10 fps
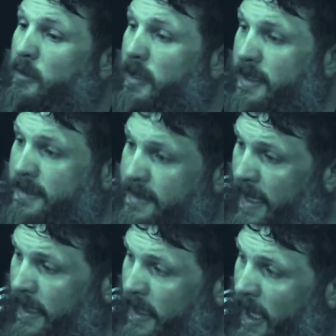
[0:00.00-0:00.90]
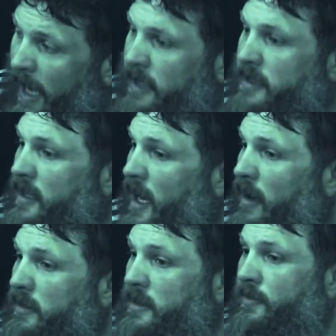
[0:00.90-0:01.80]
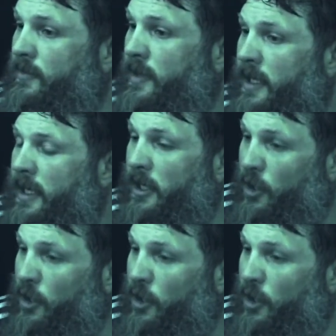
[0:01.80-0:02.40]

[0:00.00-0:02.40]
He's the one that said it. I just thought it was freaking